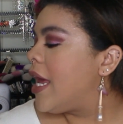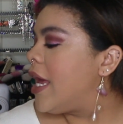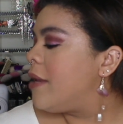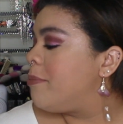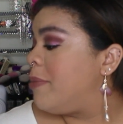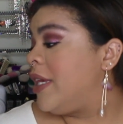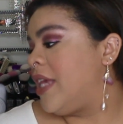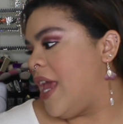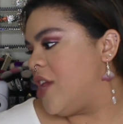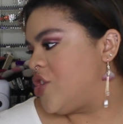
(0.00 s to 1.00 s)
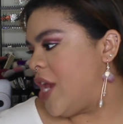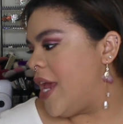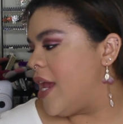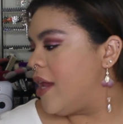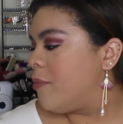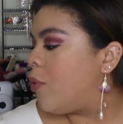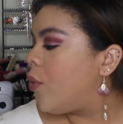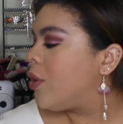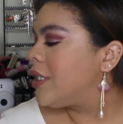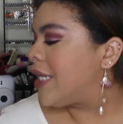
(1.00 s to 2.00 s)
and BHA
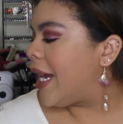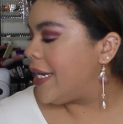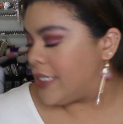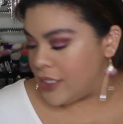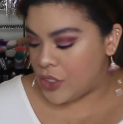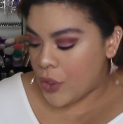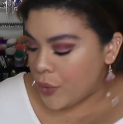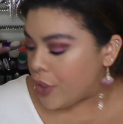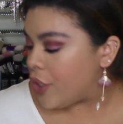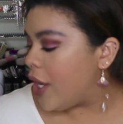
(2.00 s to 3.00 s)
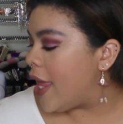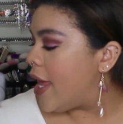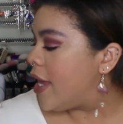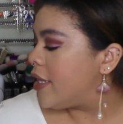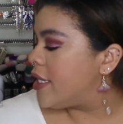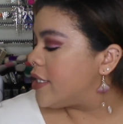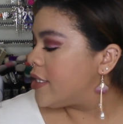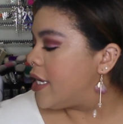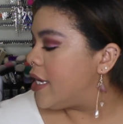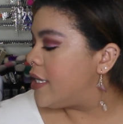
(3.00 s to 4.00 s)
Pore Tight Toner, and
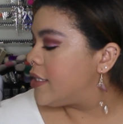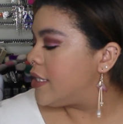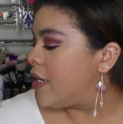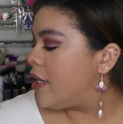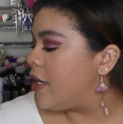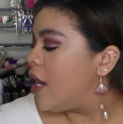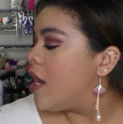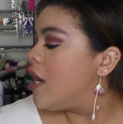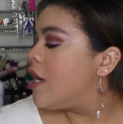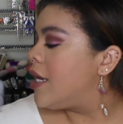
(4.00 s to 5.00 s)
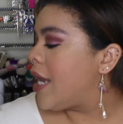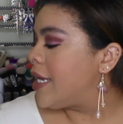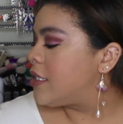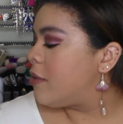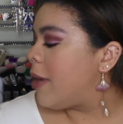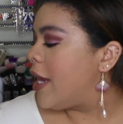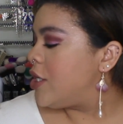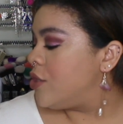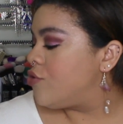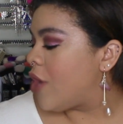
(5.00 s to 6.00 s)
this is the Niacinamide
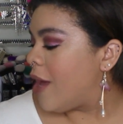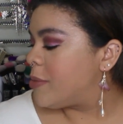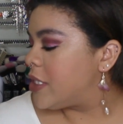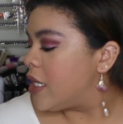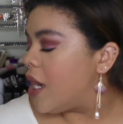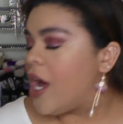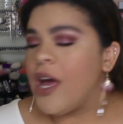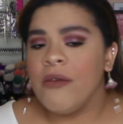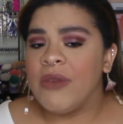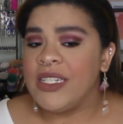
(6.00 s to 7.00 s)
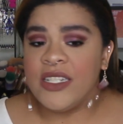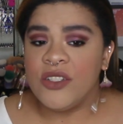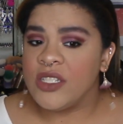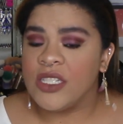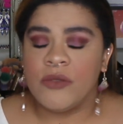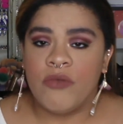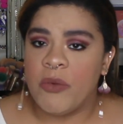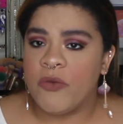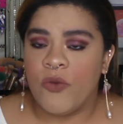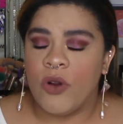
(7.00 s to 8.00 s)
Dewdrops. I did use this right
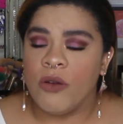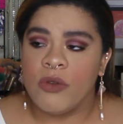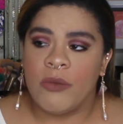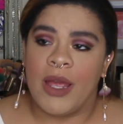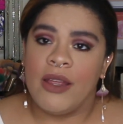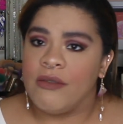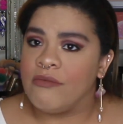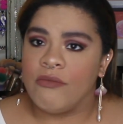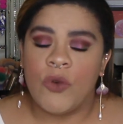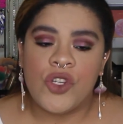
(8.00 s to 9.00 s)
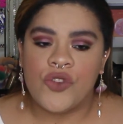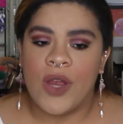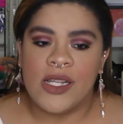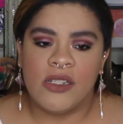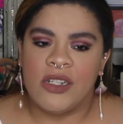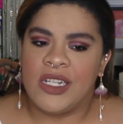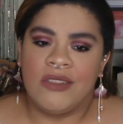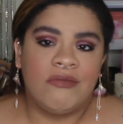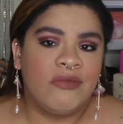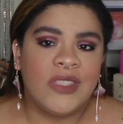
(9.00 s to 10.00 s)
before with my moisturizer,
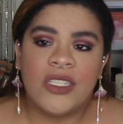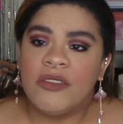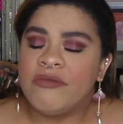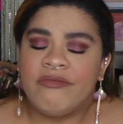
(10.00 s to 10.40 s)
and you know,